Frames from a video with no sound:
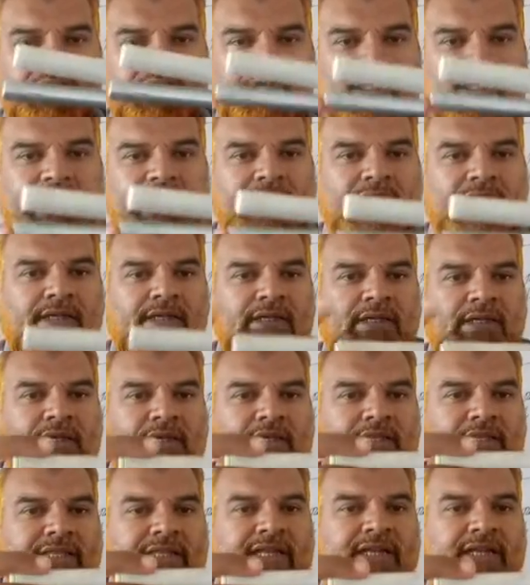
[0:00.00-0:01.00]

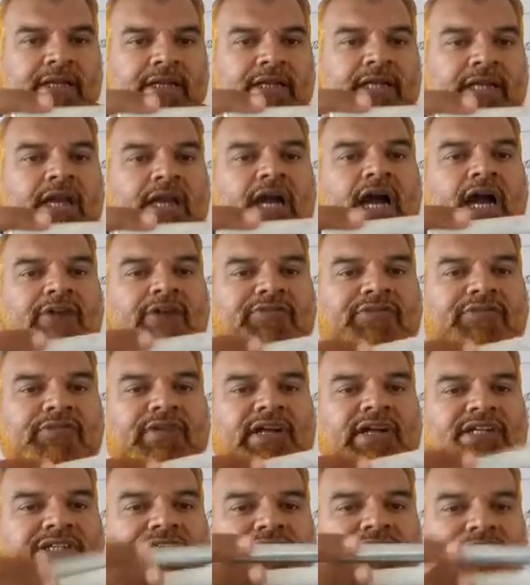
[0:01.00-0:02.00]
Clear? Then
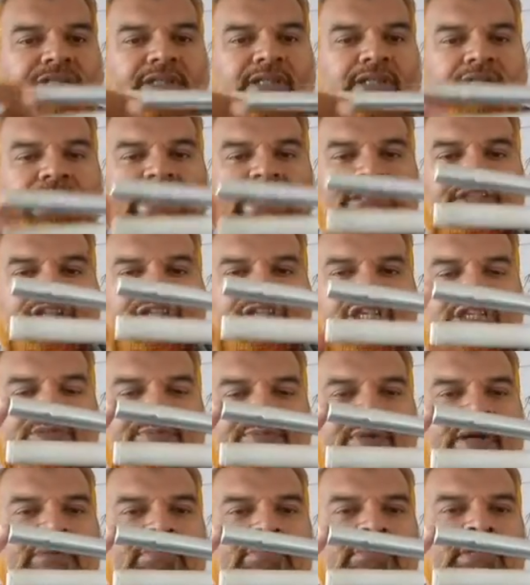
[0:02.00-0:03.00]
afterwards, like this is
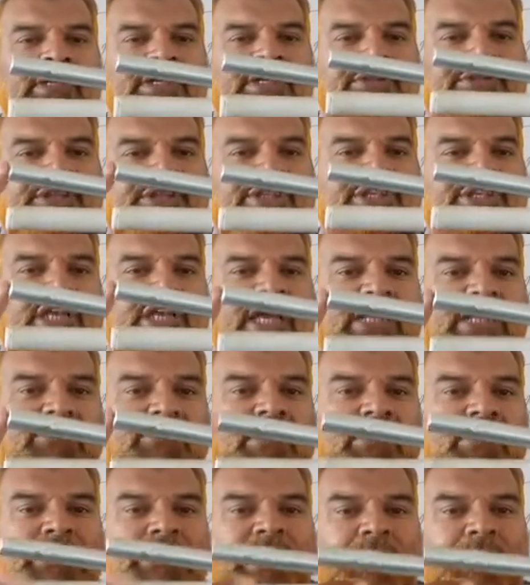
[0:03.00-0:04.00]
sperm, this is
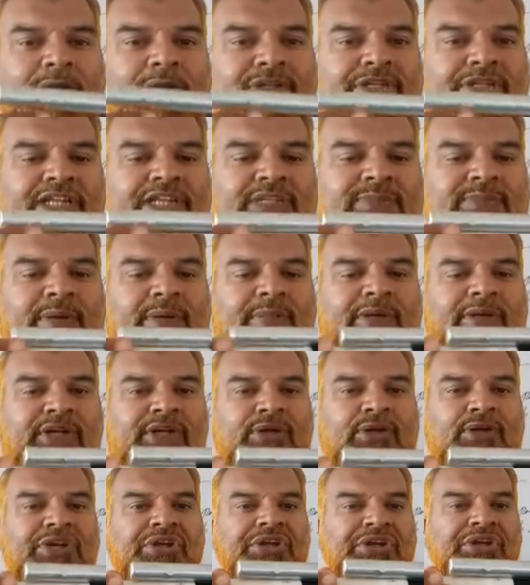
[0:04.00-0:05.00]
earthworm depositing sperm
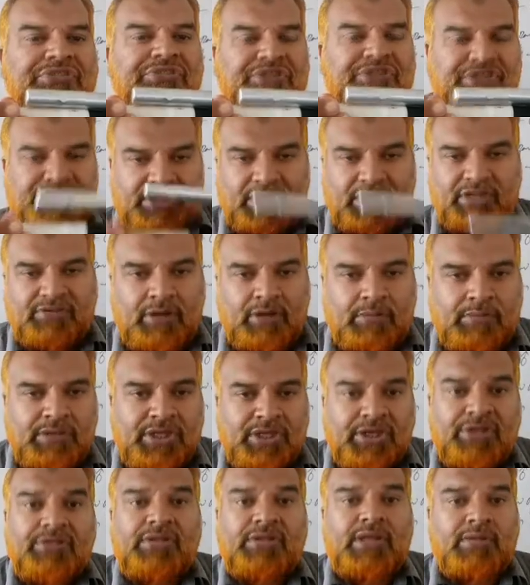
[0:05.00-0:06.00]
into this
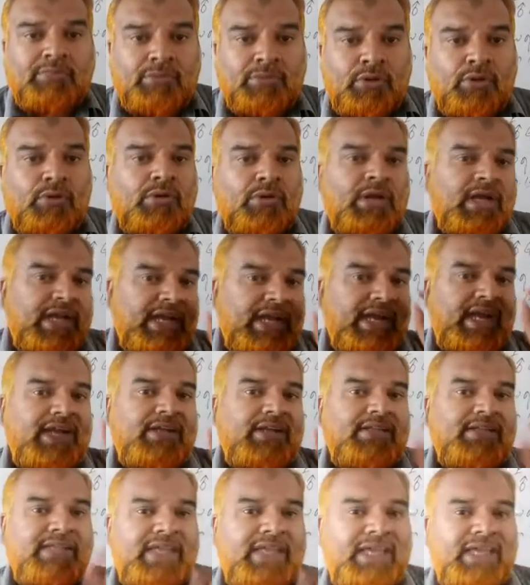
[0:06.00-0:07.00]
earthworm. They move
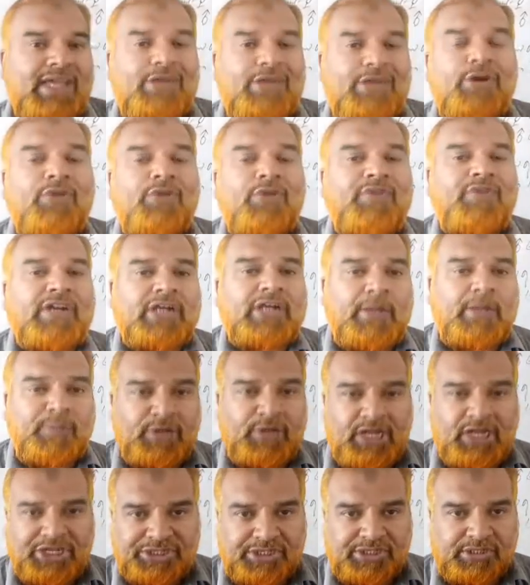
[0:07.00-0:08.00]
and they go for
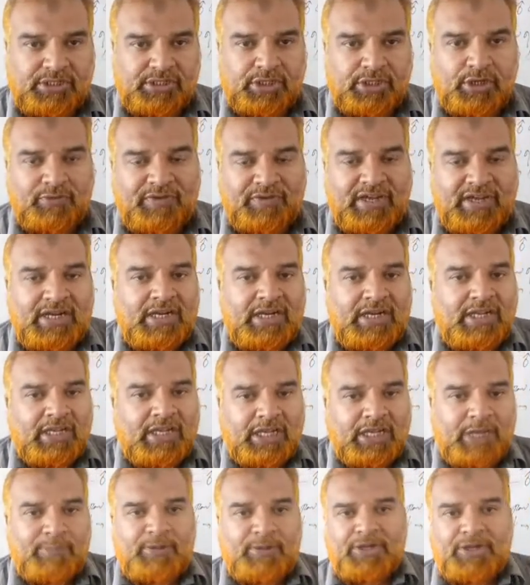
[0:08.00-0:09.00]
copulation.
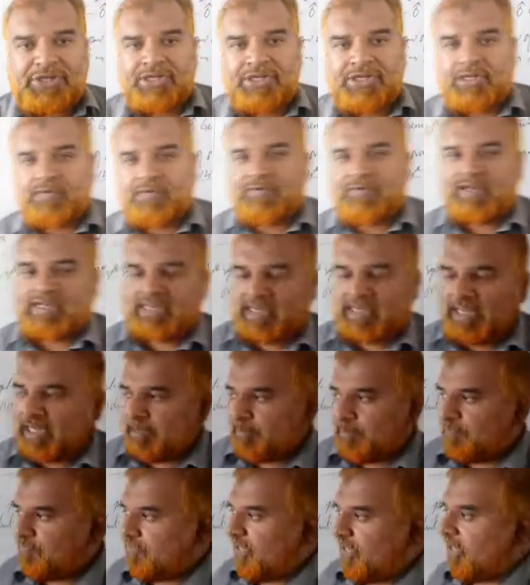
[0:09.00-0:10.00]
Fine,
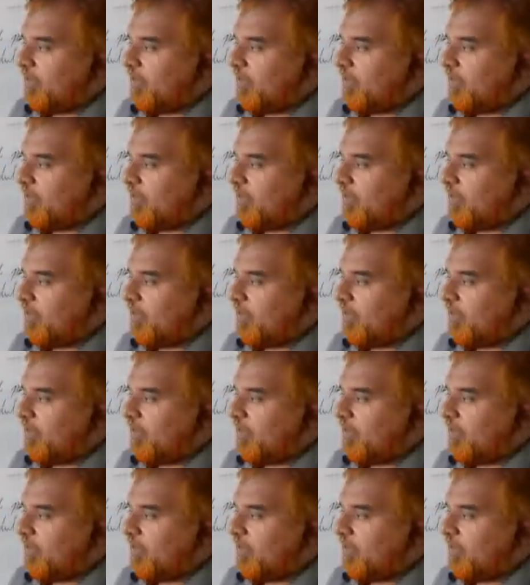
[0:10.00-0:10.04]
clear?